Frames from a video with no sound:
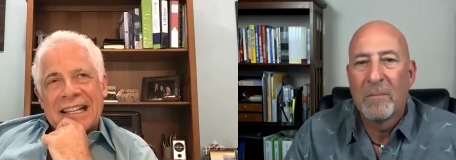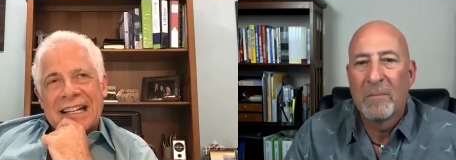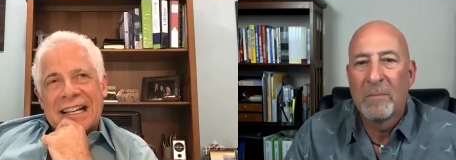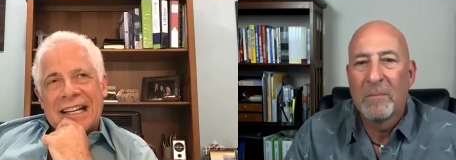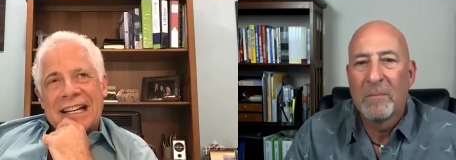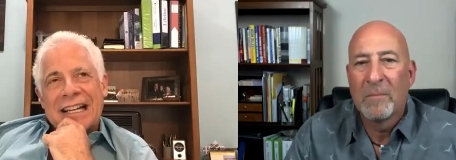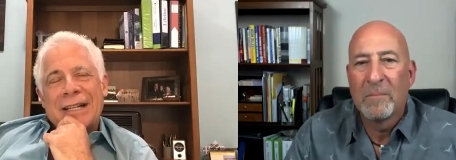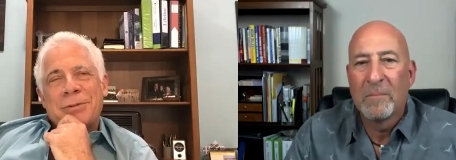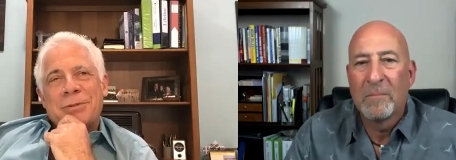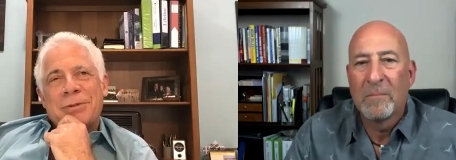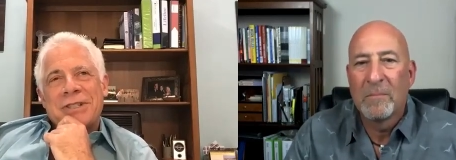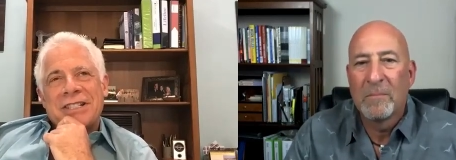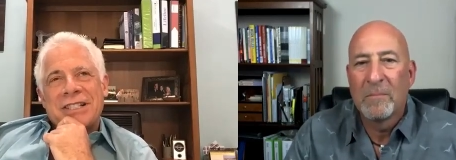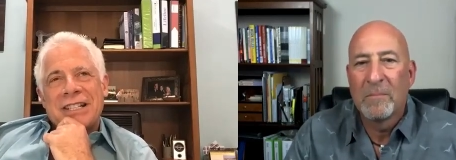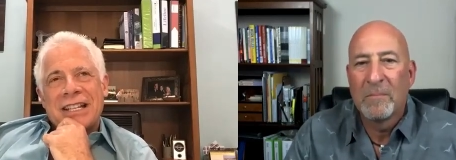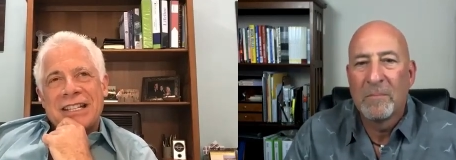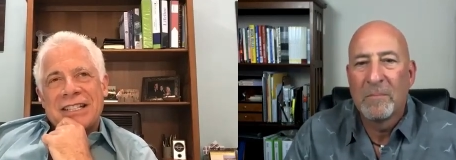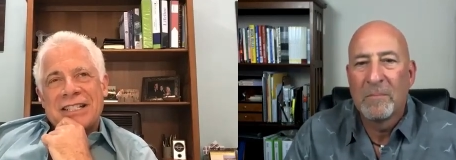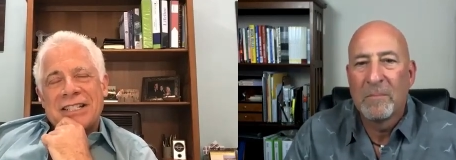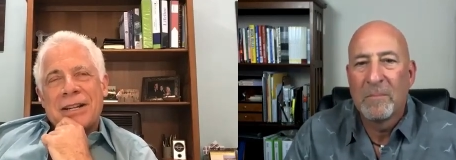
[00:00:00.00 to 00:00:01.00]
Speaker 1: I would
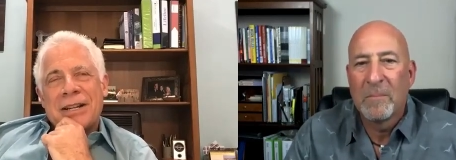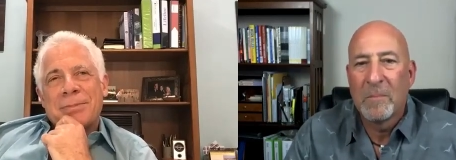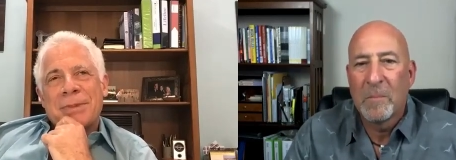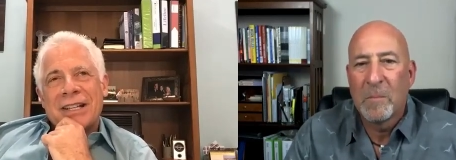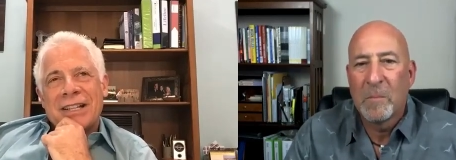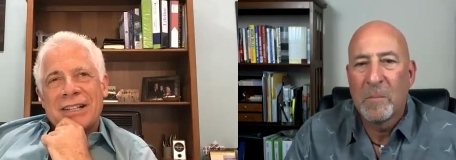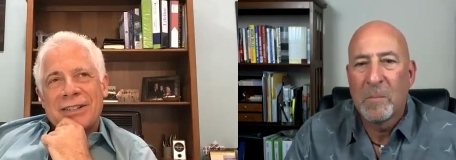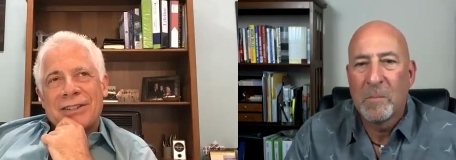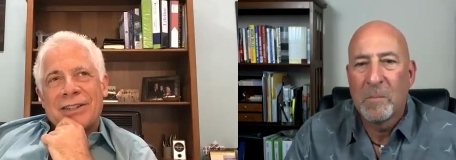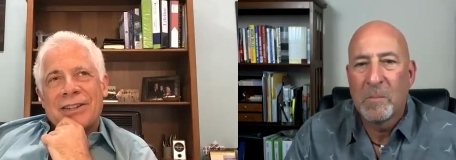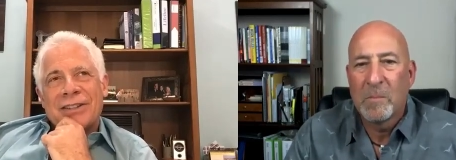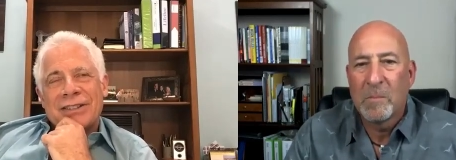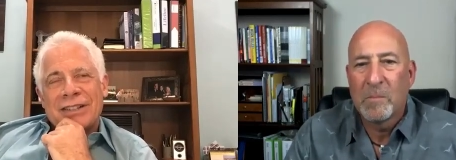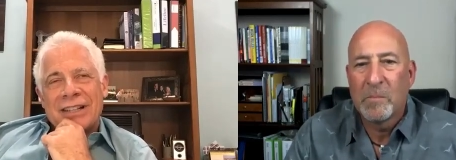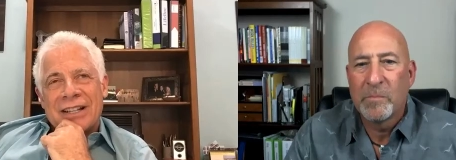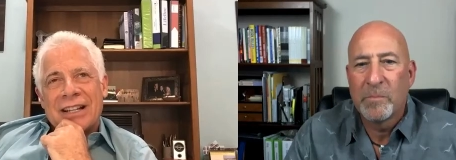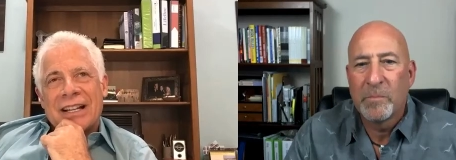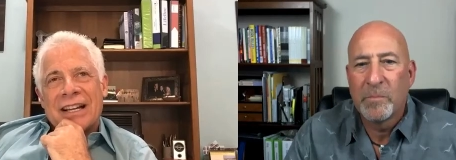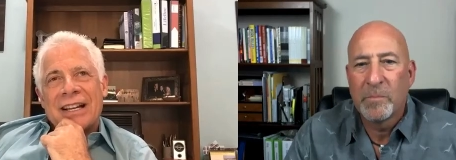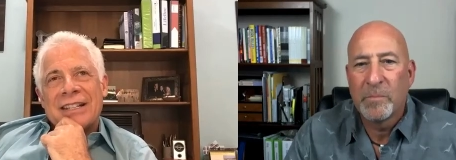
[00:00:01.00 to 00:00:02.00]
say something along the
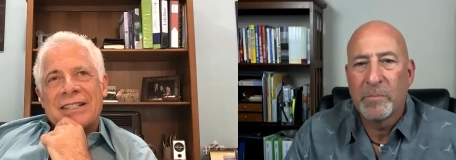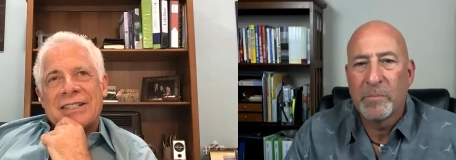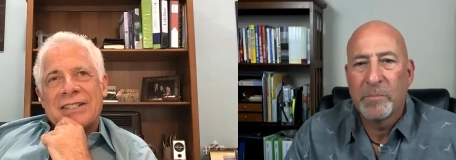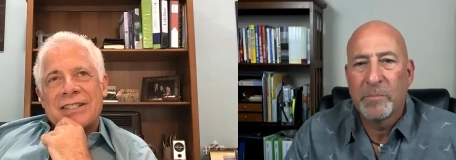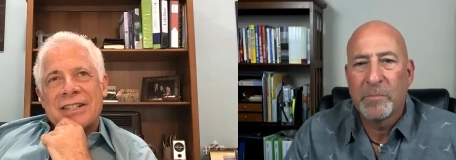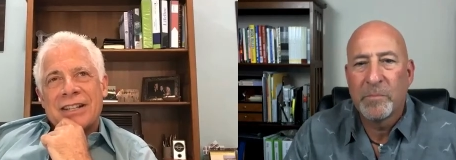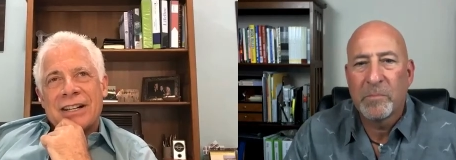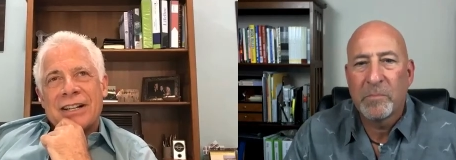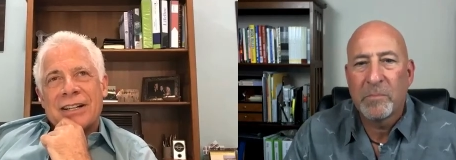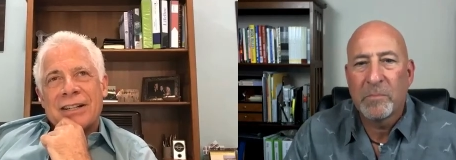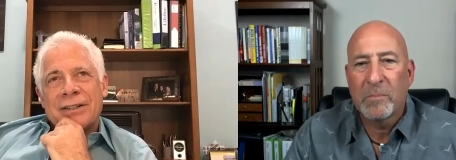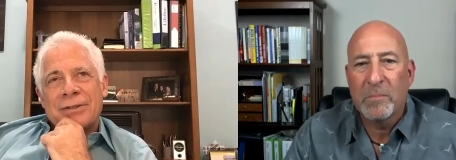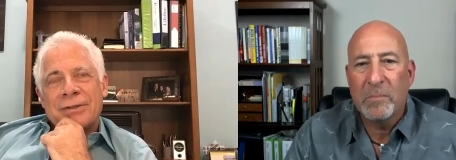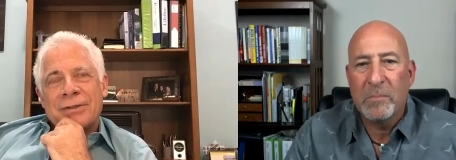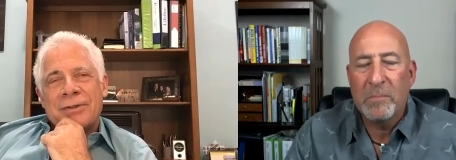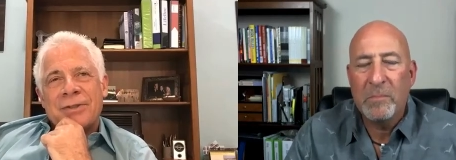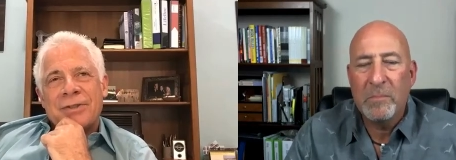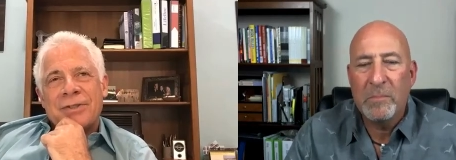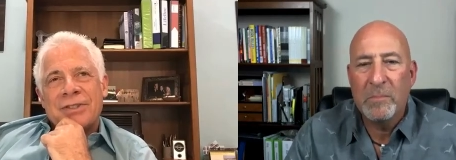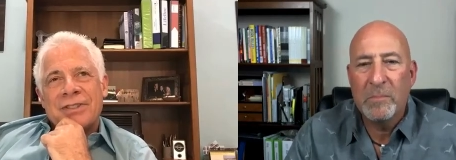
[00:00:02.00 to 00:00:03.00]
lines
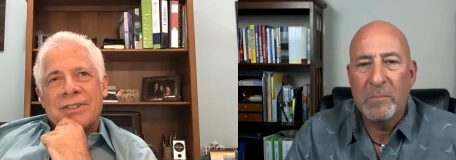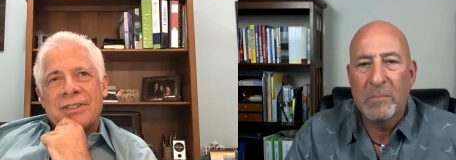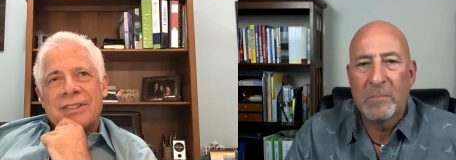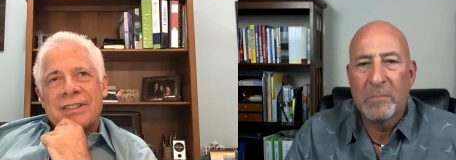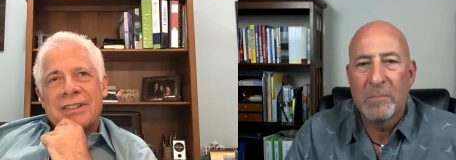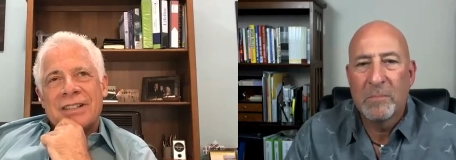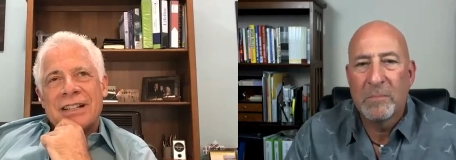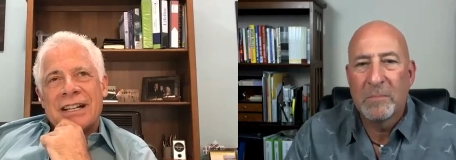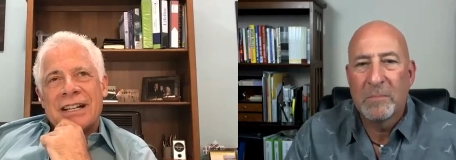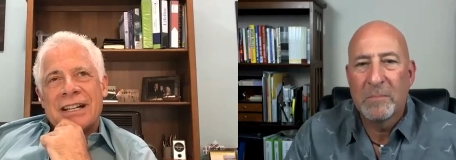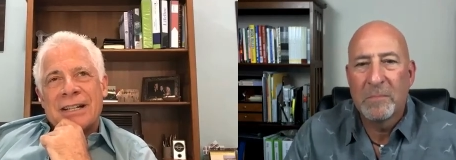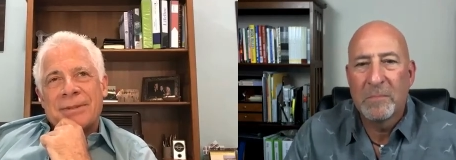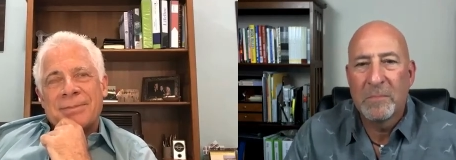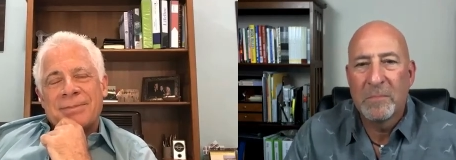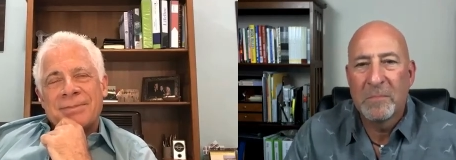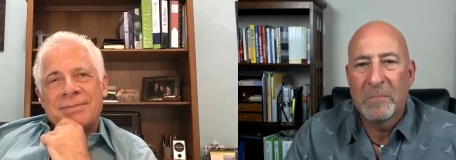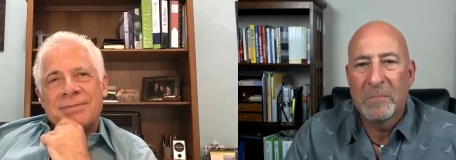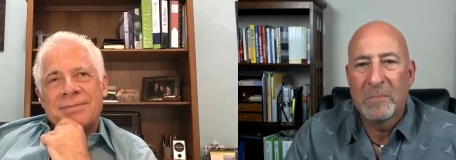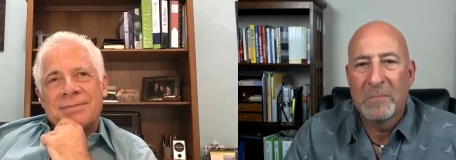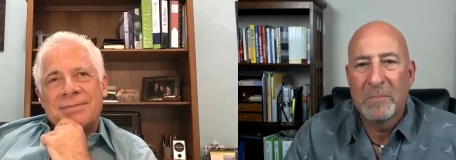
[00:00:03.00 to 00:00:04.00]
of
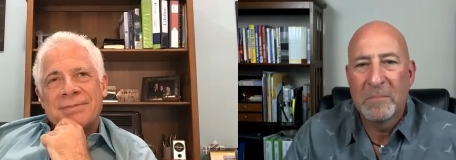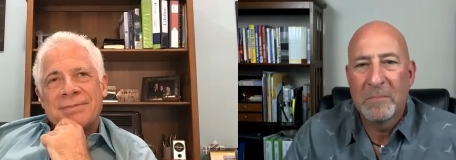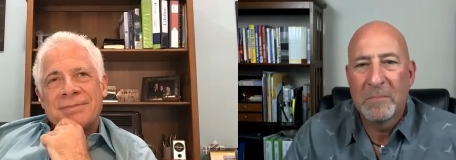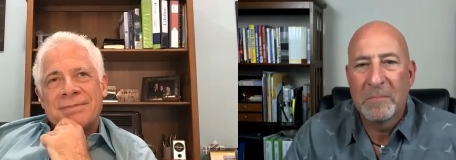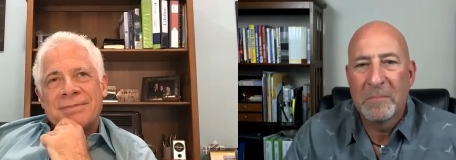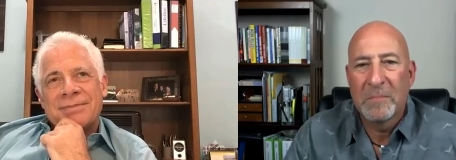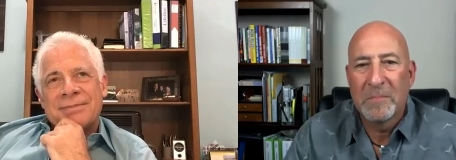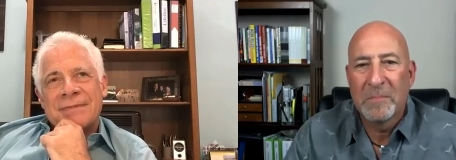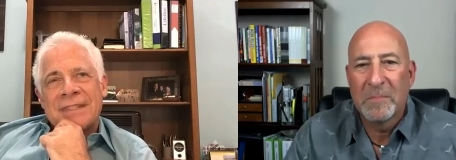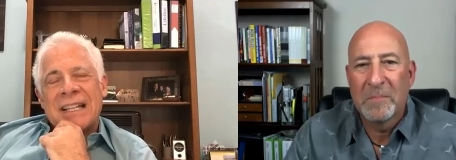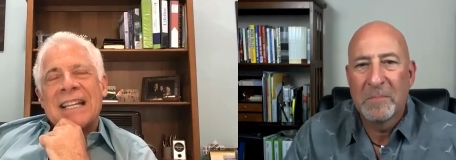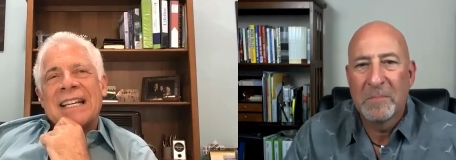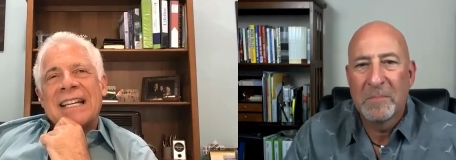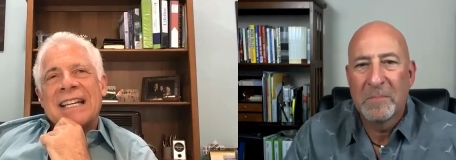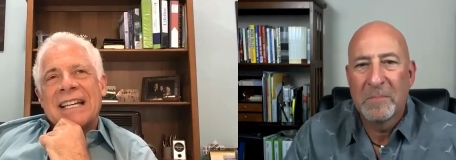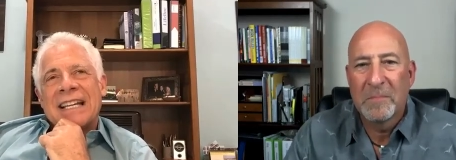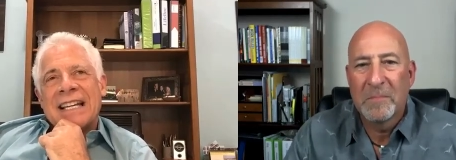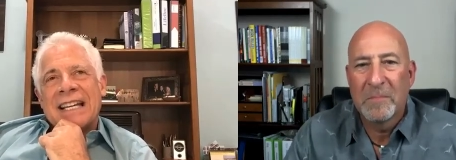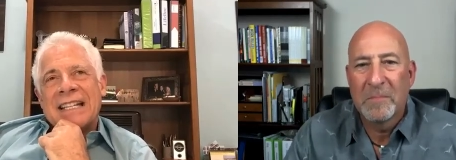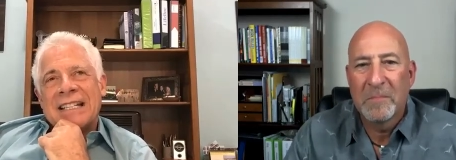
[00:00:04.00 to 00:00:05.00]
um,
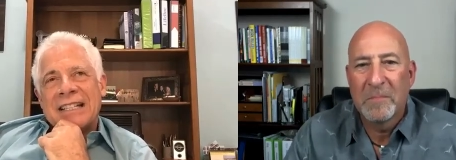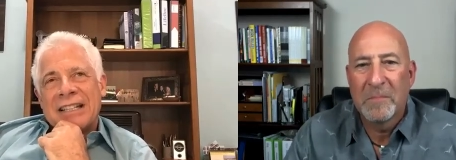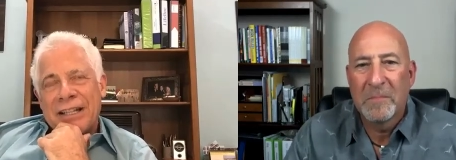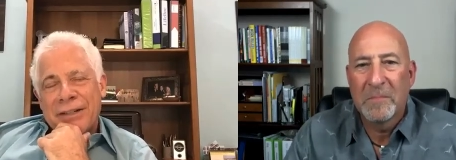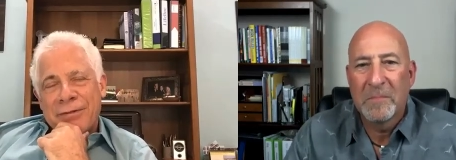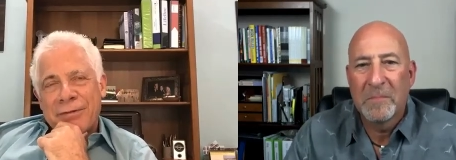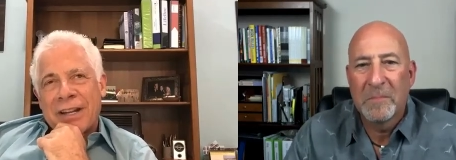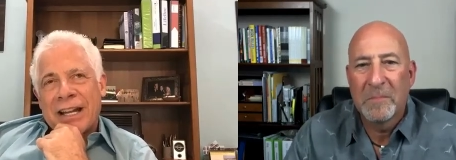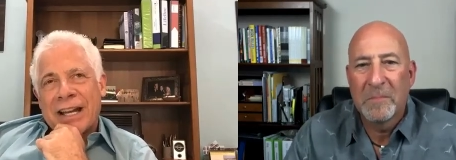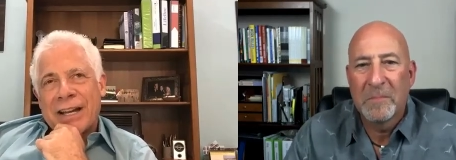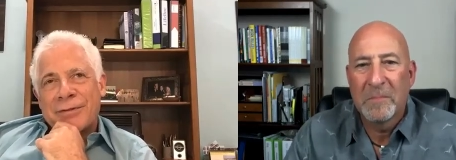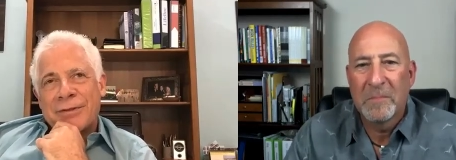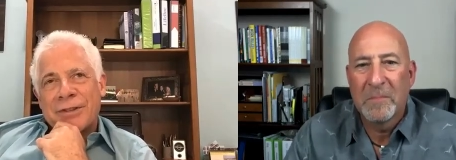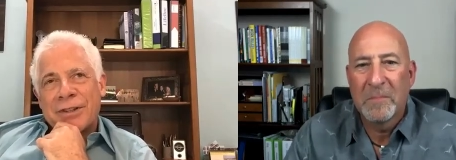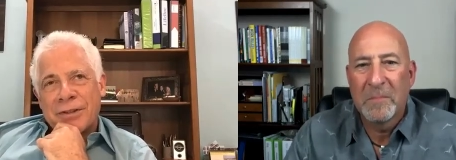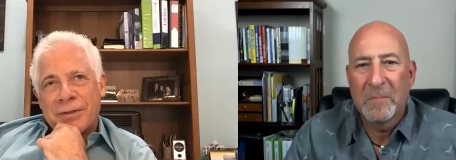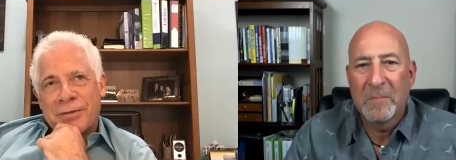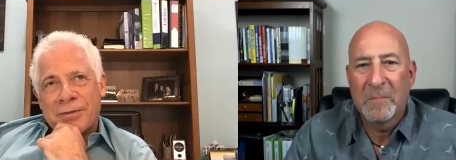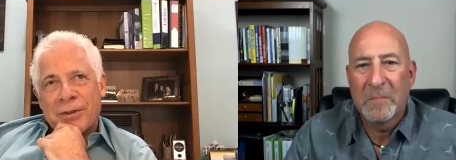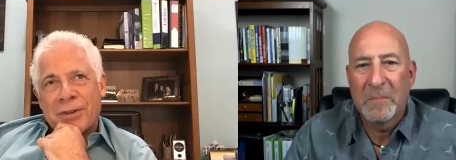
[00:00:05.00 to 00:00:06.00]
he lived life to
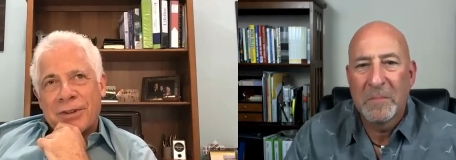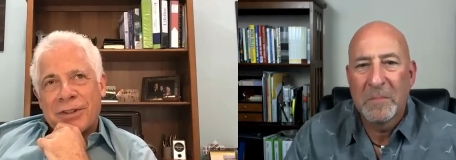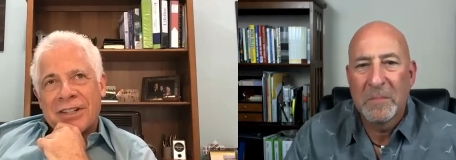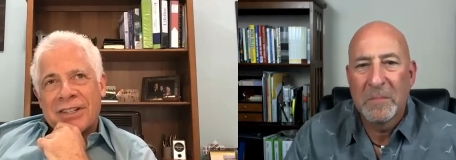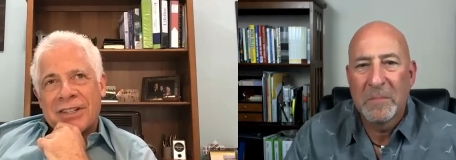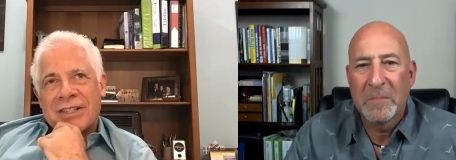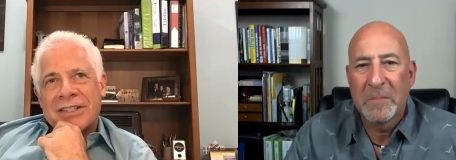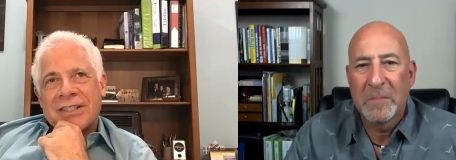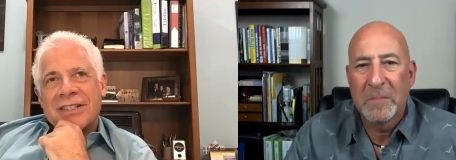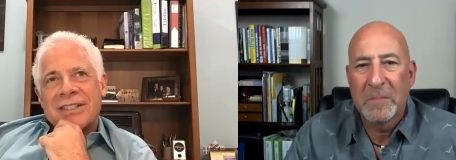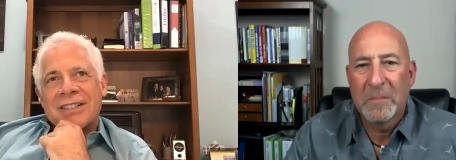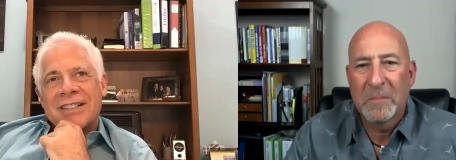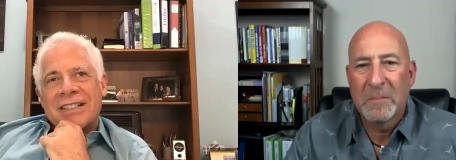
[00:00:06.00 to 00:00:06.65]
the fullest